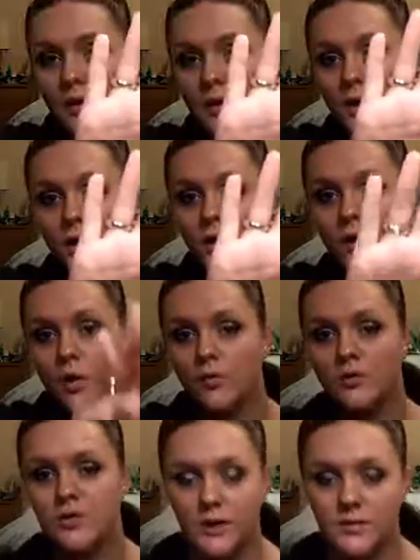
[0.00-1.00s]
get any
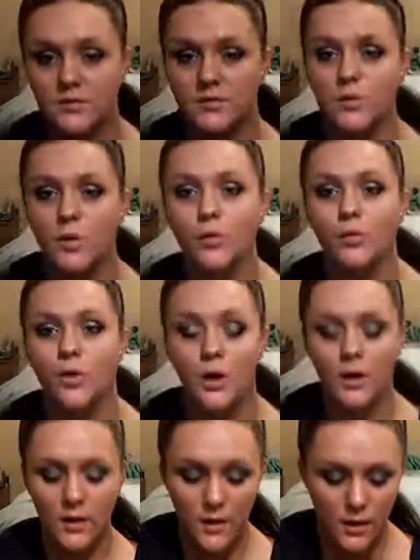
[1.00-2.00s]
orange hands at all.
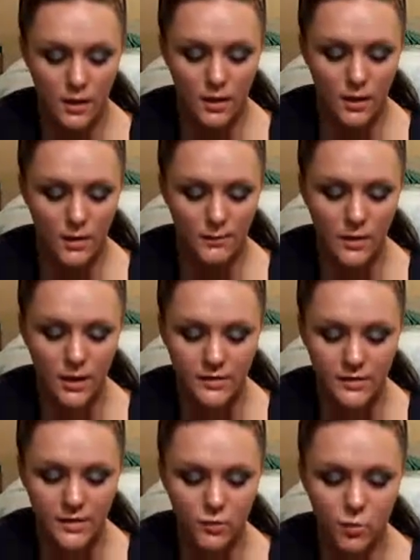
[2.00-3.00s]

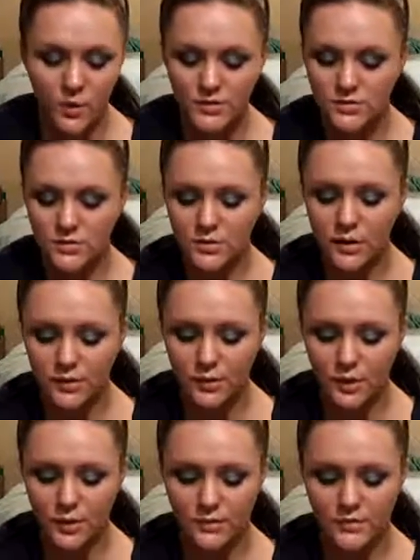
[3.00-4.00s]
And then once
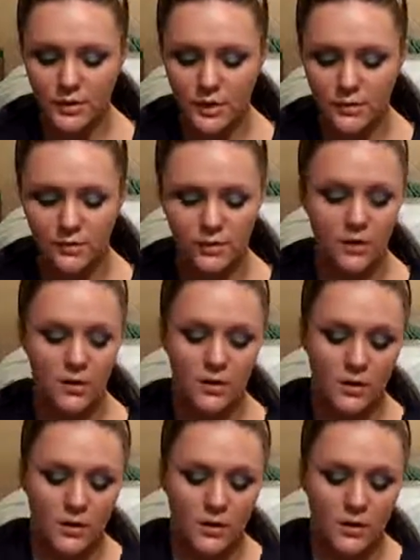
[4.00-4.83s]
I'd kind of done